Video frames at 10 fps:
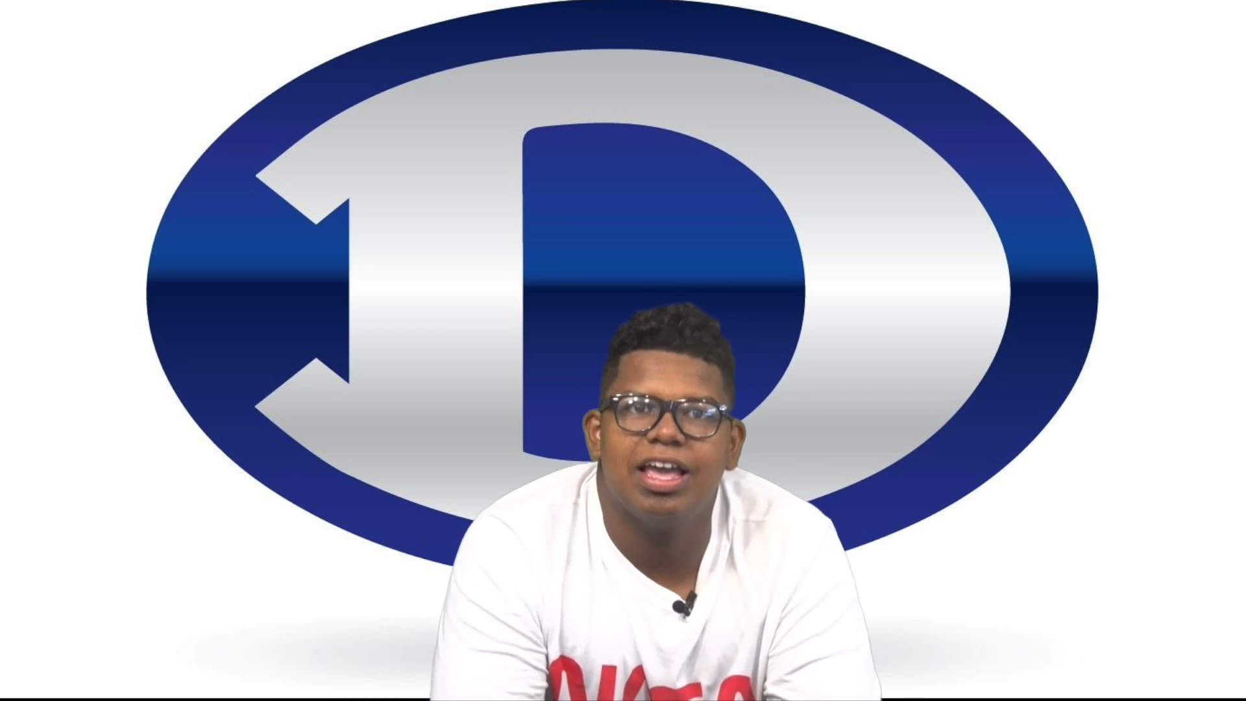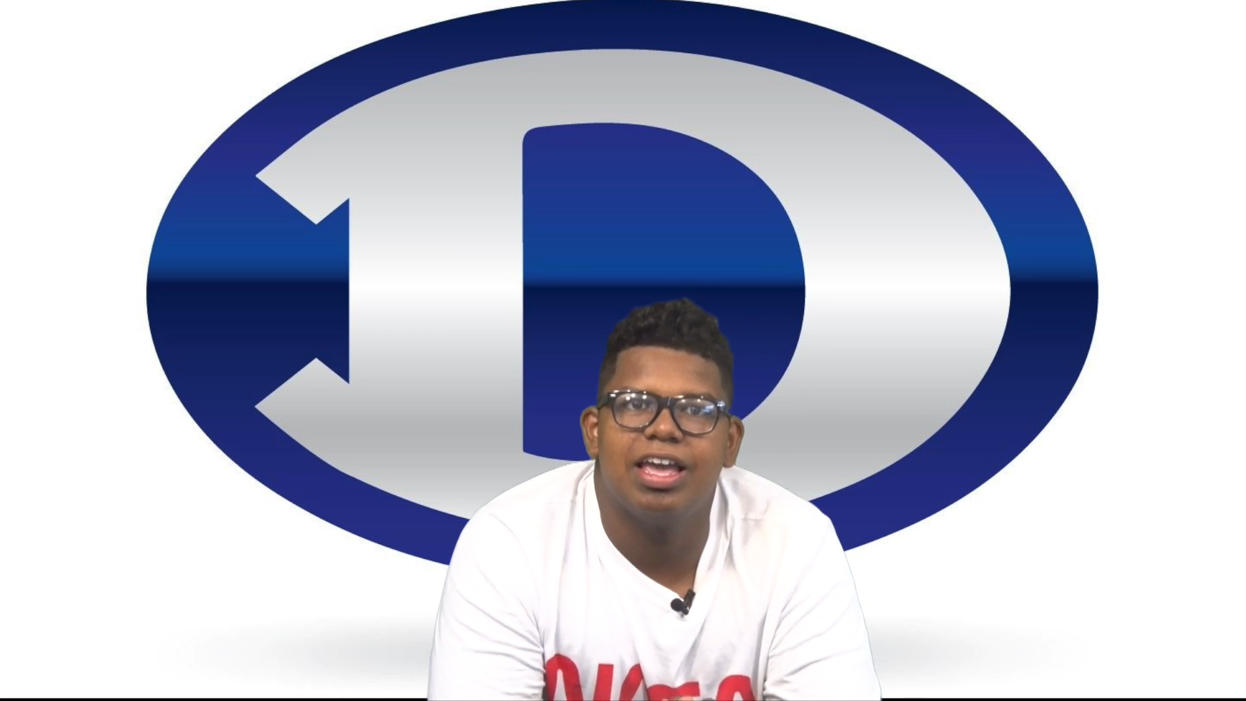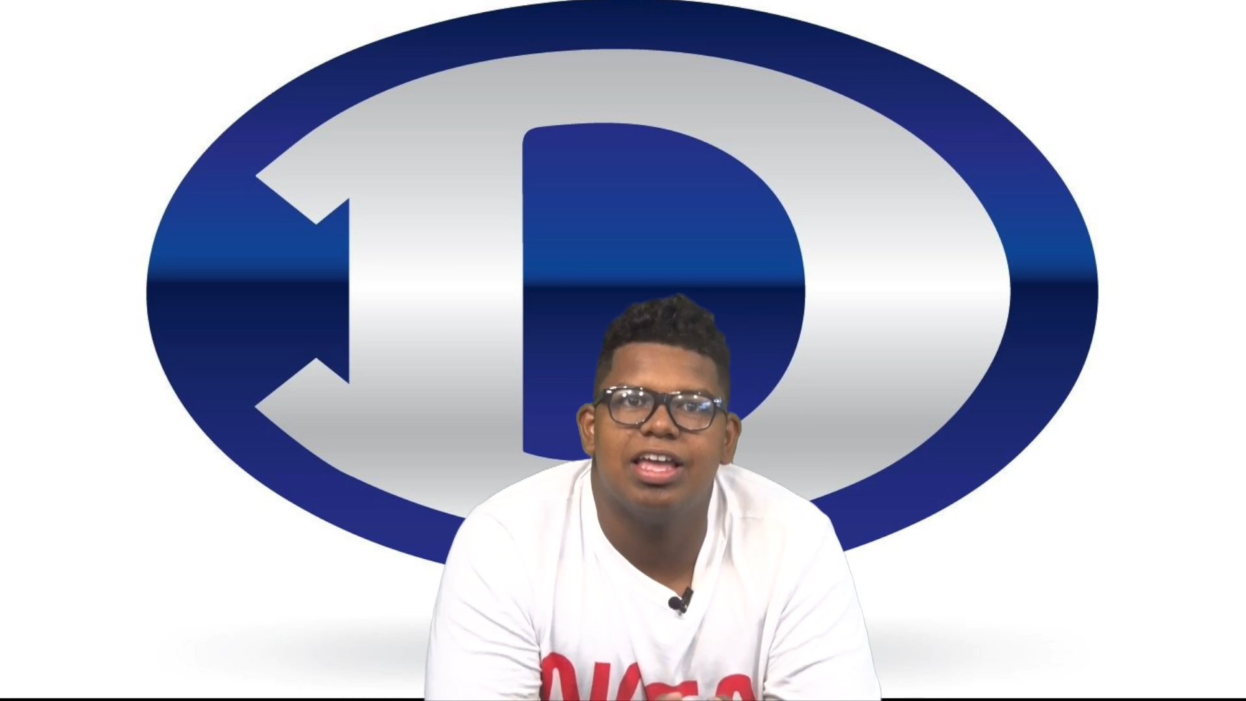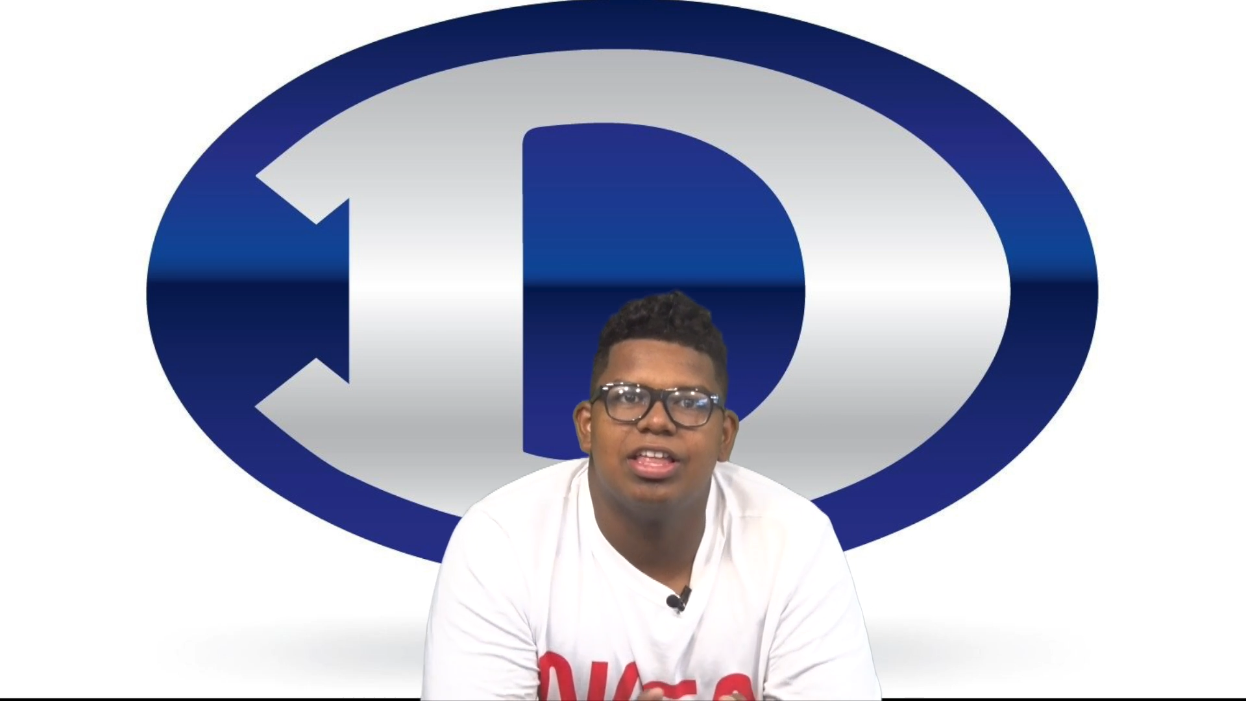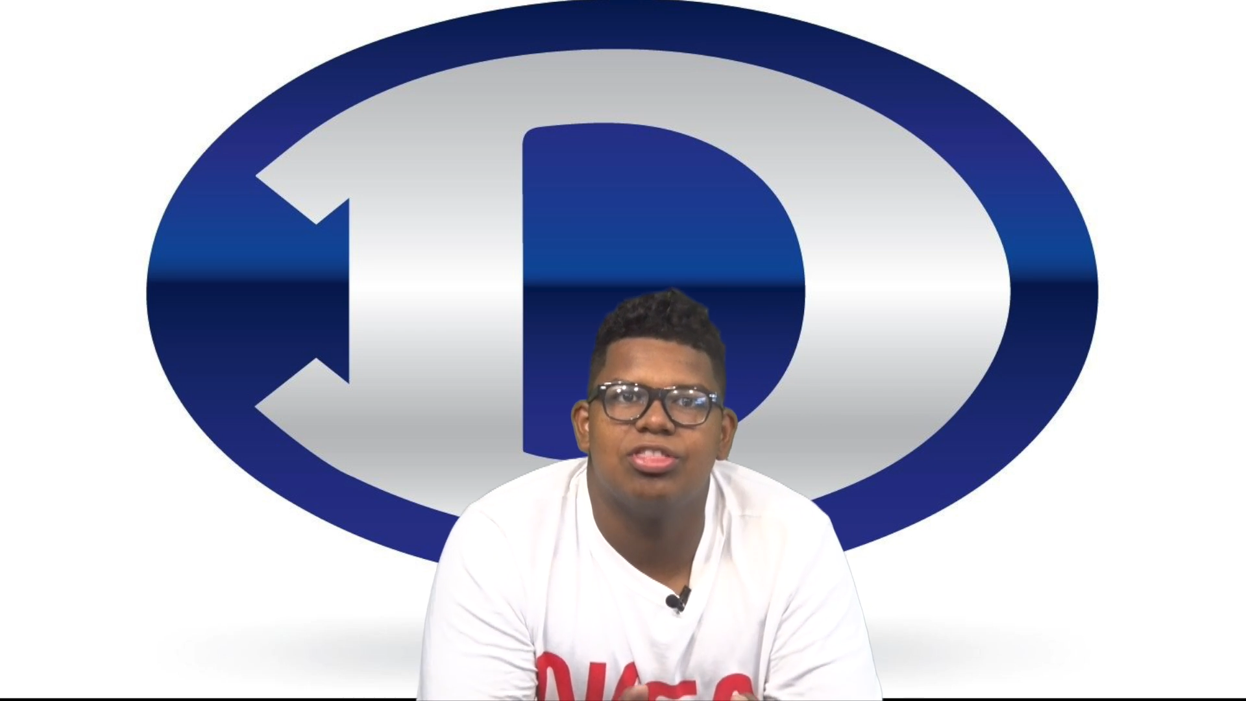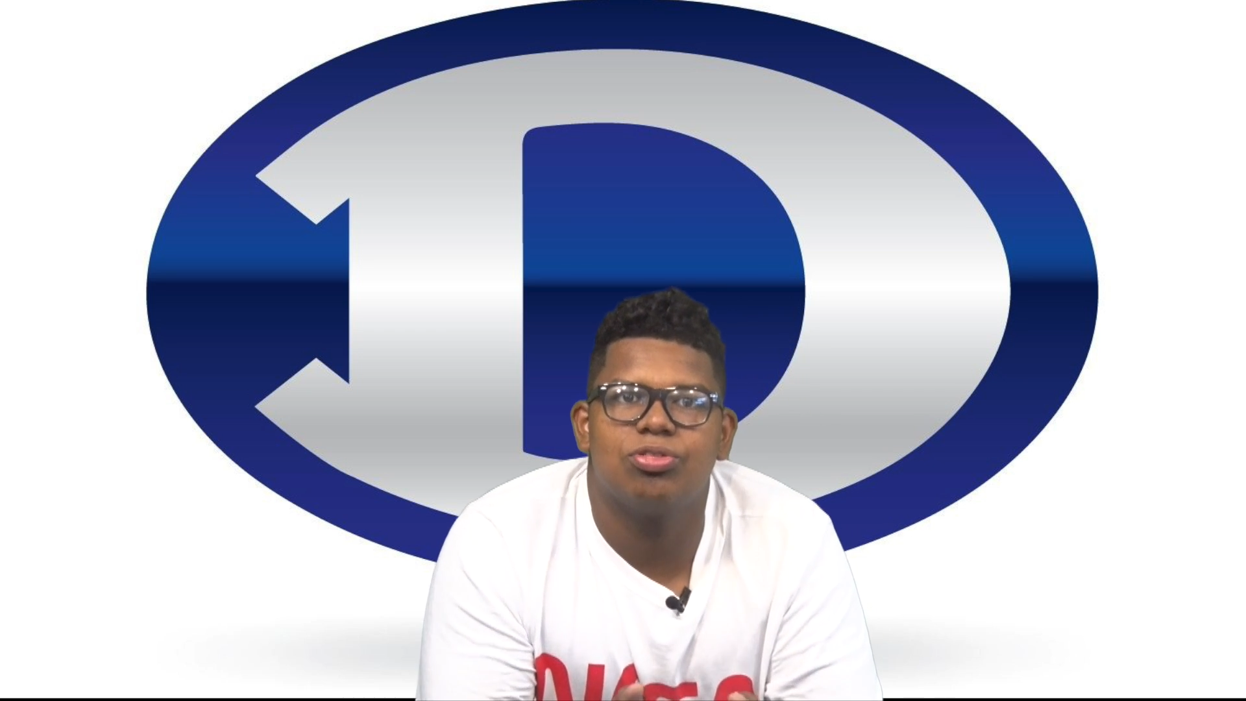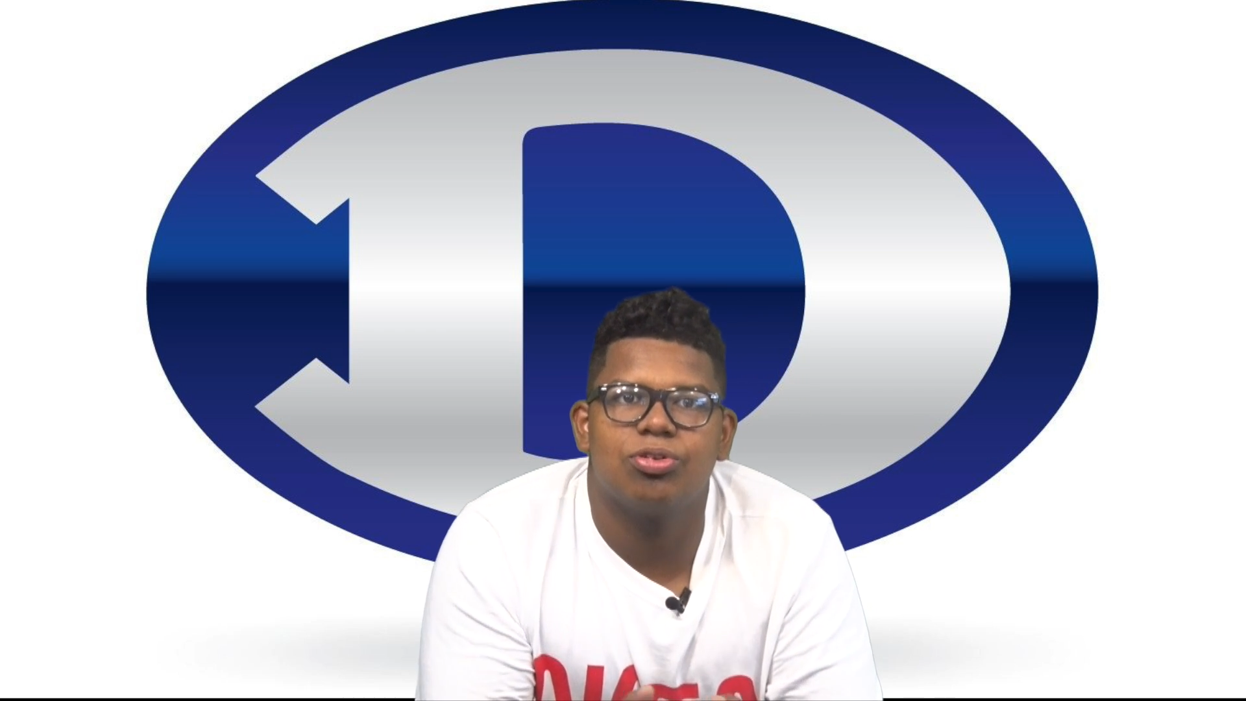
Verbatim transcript: and